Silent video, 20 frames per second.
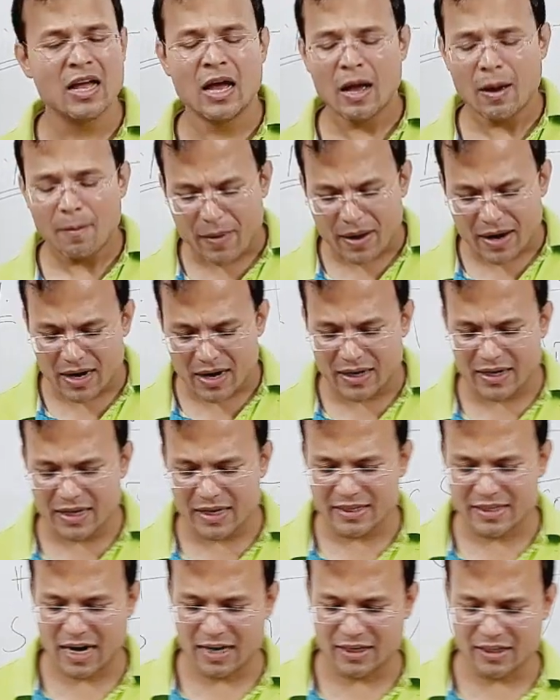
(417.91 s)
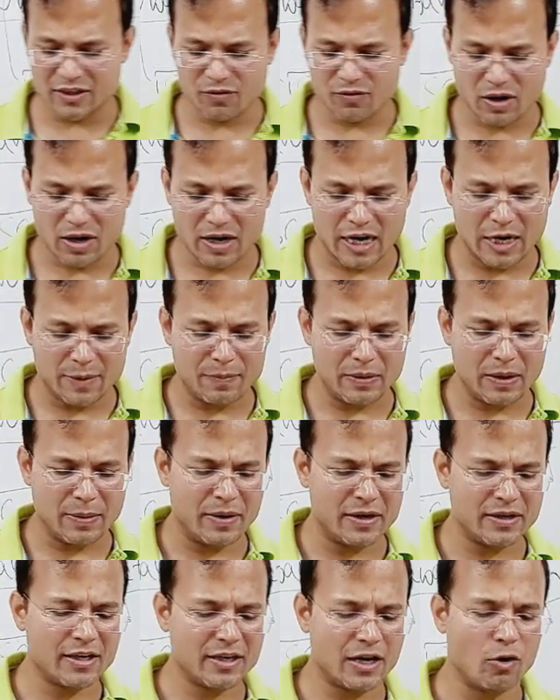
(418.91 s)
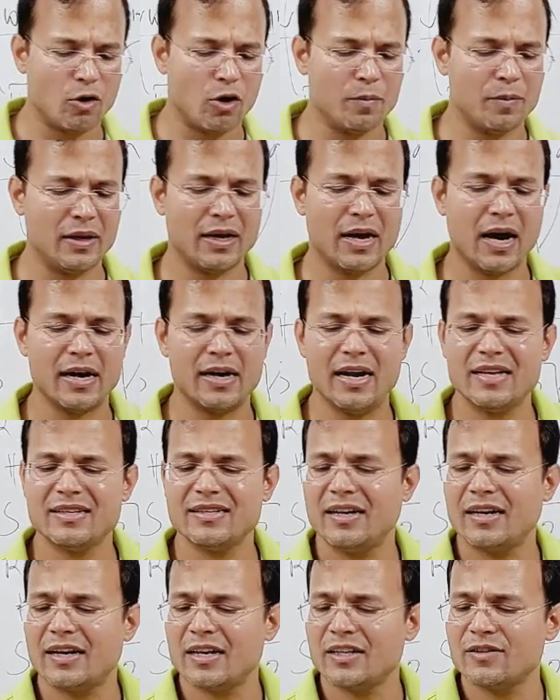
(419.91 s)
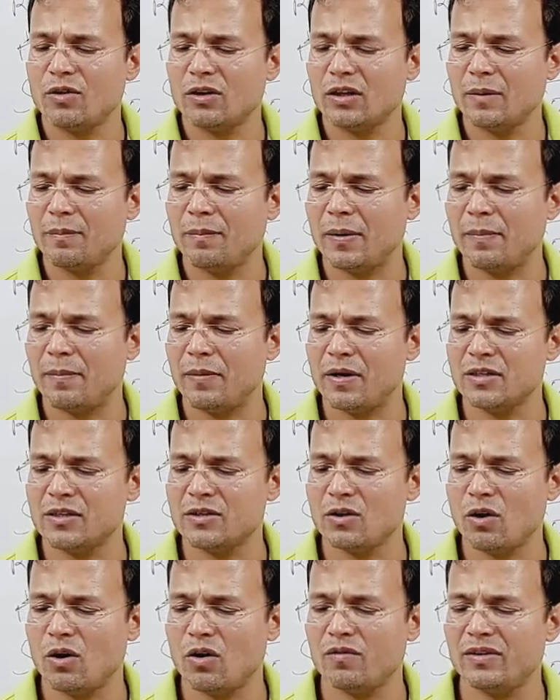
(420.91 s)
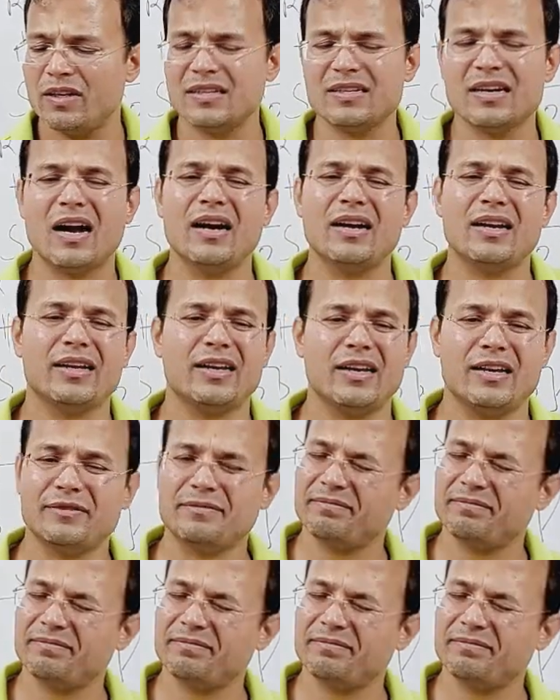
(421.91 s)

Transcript: Penalty charges for late payment shall not be regarded as interest for the purpose of this article.